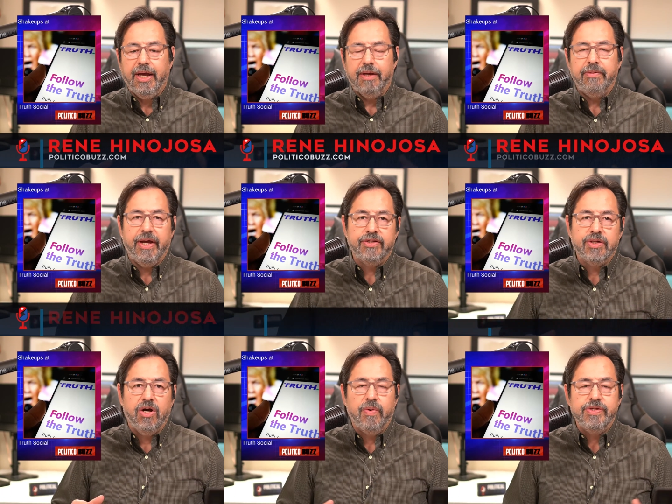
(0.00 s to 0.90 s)
am, as
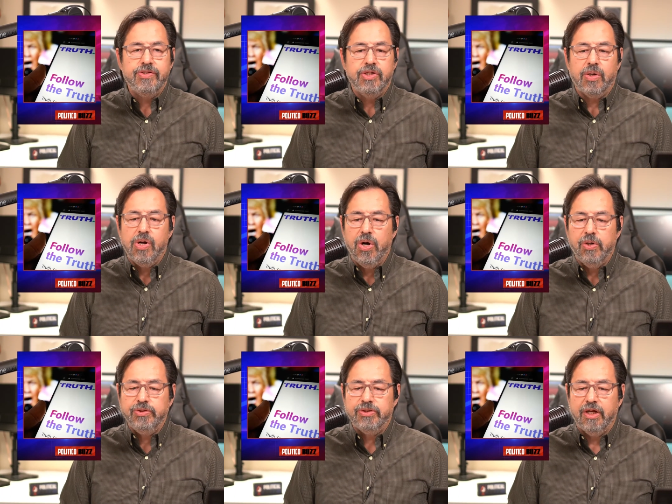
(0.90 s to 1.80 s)
always, your
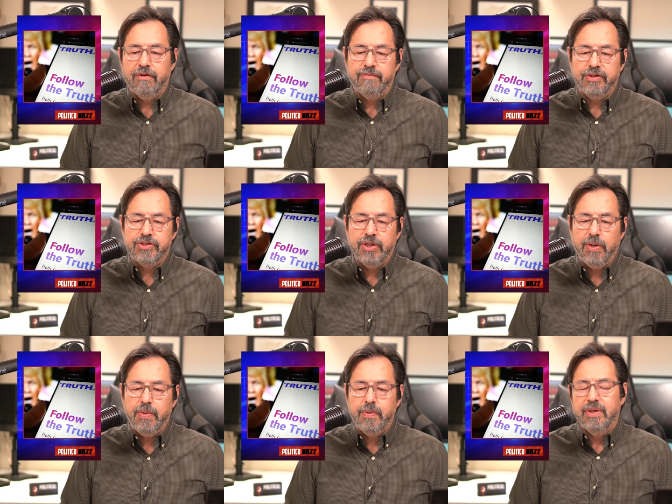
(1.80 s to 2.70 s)
host of the
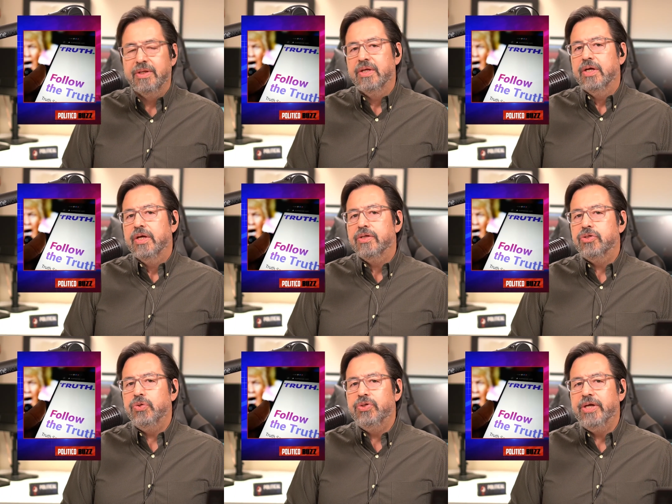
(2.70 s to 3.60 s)
show.
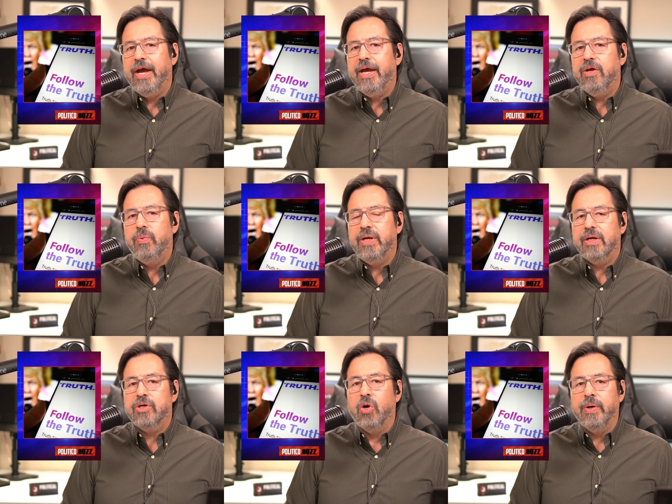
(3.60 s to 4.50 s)
Today, we
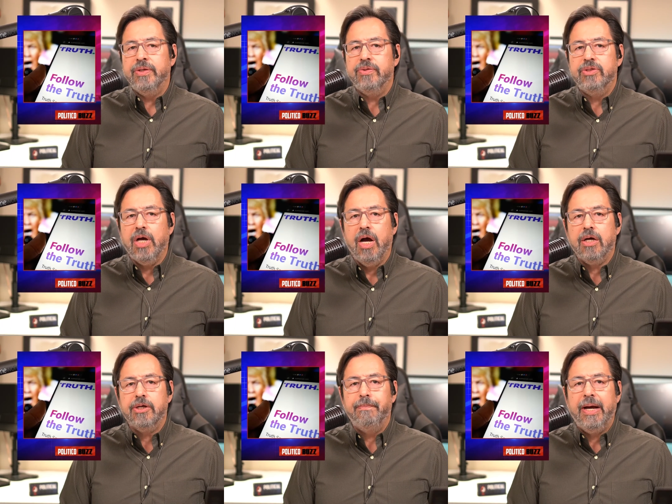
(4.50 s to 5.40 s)
are going to
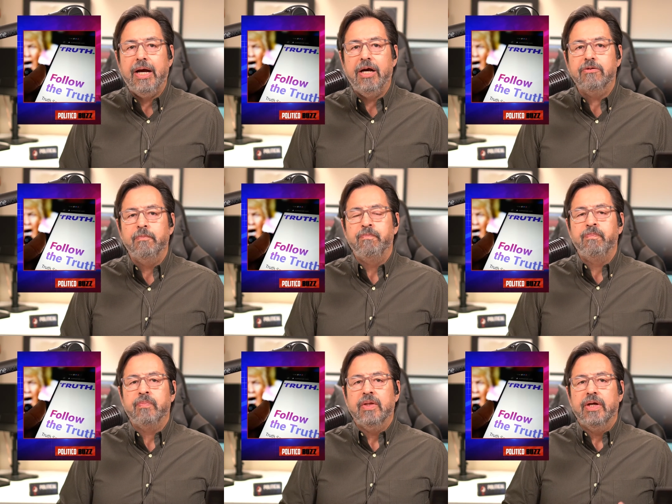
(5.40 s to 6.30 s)
talk about
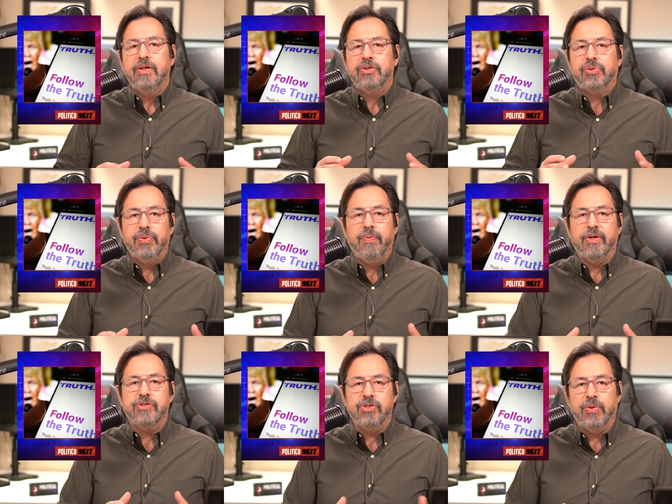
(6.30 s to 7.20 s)

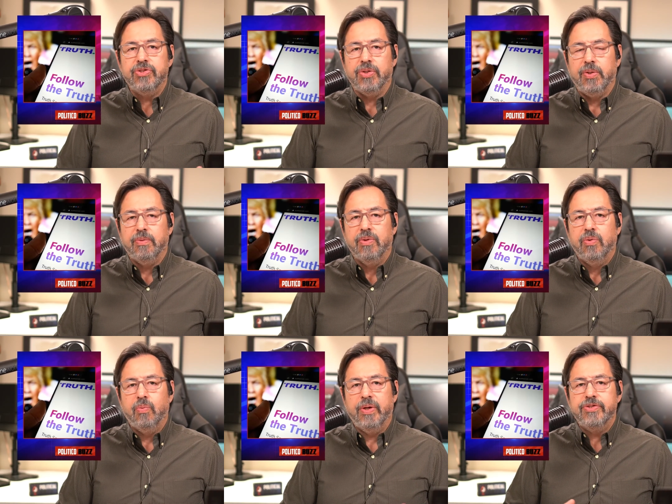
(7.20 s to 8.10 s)
Truth Social,
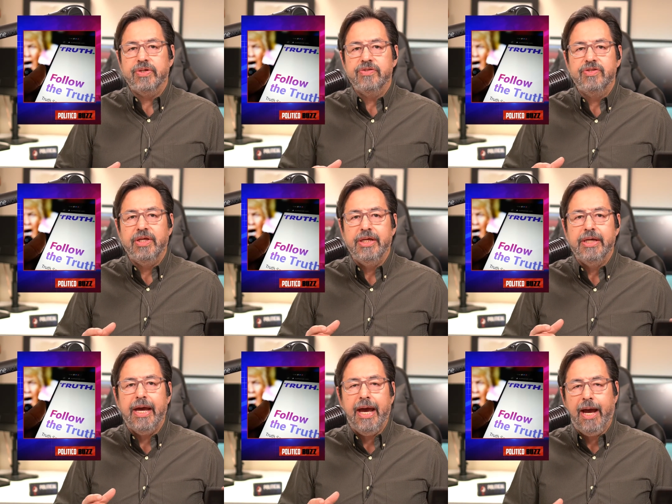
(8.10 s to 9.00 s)
which is
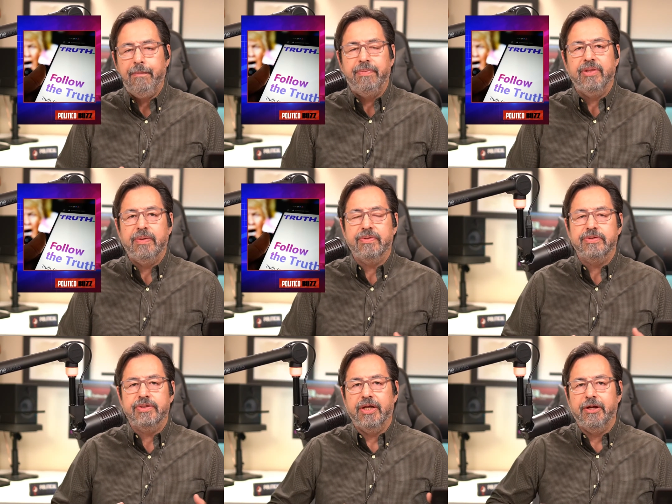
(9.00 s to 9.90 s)
the app that was